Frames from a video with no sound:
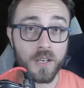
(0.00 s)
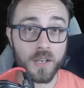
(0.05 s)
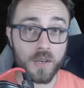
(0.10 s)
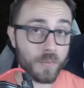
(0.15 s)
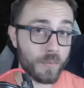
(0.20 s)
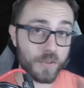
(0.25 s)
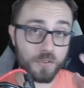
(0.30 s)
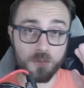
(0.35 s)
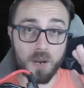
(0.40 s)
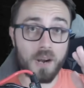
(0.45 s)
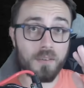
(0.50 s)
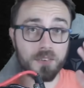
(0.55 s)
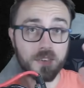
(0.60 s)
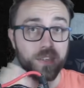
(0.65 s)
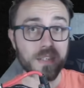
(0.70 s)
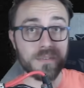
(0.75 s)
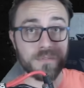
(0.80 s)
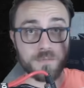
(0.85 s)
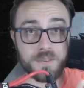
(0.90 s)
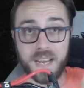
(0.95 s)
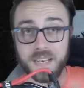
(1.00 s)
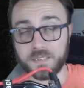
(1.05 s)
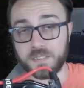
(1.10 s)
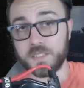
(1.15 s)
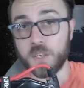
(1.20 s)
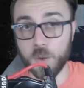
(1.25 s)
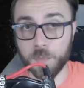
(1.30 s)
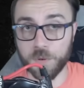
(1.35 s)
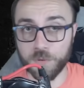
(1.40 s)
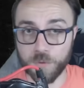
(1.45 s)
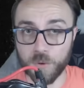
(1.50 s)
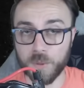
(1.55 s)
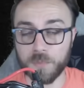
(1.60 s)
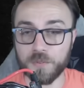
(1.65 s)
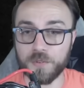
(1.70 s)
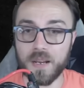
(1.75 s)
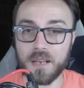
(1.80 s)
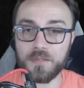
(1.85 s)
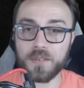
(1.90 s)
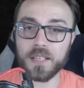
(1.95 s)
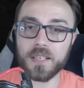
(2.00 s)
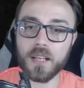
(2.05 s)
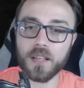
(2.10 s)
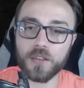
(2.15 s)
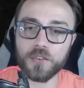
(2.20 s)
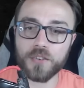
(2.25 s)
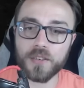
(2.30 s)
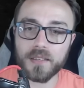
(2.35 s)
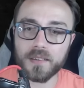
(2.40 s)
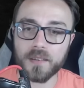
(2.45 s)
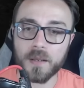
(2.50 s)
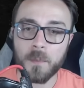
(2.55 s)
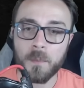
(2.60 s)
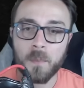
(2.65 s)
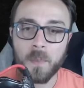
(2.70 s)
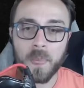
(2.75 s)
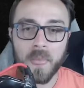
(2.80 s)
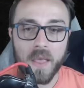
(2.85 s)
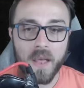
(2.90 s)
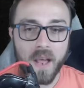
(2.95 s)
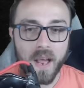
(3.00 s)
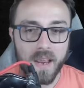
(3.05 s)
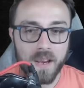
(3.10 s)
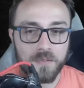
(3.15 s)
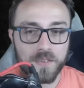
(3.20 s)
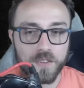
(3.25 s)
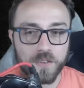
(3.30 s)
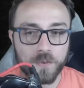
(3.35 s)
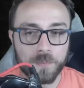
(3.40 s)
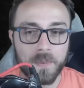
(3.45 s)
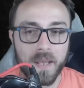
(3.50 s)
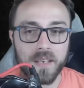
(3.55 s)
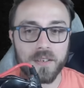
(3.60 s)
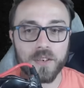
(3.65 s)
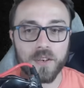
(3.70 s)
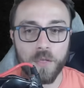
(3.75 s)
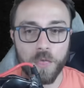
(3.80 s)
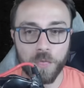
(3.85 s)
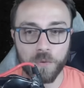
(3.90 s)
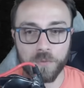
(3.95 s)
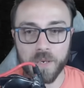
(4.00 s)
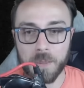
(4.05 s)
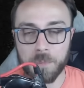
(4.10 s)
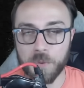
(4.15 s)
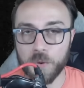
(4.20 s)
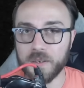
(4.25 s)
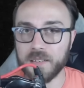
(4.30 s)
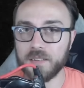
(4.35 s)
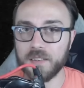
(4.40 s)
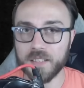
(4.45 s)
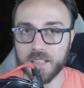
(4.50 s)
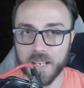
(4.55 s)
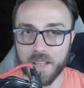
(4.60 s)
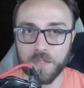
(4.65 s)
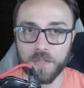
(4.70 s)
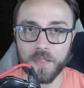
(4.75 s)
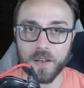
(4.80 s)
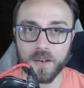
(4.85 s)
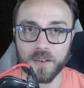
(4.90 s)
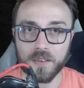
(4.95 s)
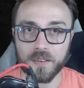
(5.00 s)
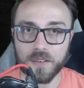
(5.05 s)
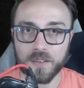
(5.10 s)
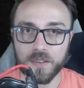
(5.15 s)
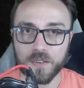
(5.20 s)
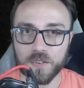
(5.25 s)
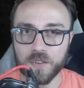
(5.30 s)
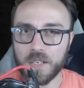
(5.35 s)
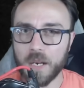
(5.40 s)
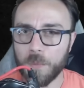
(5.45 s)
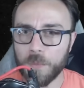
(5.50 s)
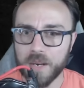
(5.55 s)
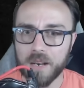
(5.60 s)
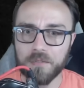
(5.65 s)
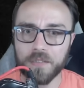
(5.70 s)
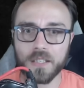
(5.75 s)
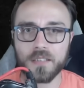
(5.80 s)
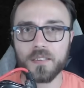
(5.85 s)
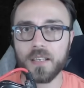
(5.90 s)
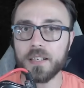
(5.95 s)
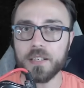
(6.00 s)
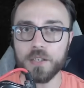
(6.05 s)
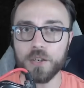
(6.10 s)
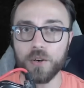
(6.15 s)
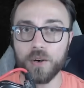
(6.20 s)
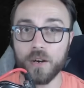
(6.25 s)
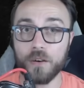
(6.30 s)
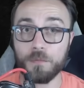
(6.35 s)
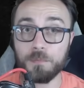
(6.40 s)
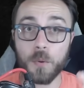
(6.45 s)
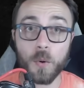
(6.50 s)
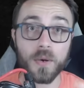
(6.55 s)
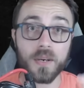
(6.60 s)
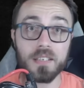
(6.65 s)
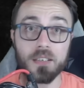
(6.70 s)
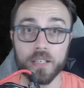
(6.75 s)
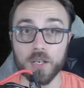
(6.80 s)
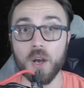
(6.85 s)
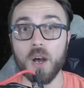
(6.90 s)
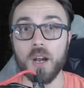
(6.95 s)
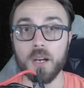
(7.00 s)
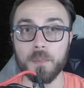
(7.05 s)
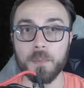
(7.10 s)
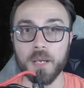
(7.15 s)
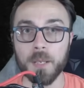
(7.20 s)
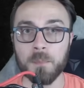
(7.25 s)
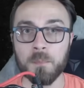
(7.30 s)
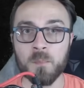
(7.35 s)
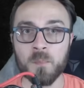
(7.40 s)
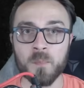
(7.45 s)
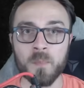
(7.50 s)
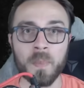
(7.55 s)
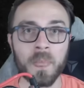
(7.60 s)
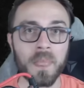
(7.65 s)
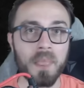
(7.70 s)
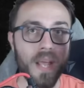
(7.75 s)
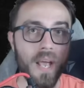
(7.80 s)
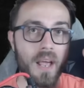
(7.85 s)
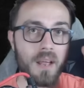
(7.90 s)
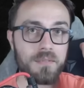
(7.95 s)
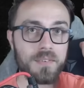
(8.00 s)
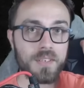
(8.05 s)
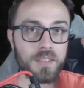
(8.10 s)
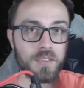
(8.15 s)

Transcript: which obviously vastly outperforms 5 intelligence. I have to spend 3 points to get there. So now we have this idea of point economy. I have to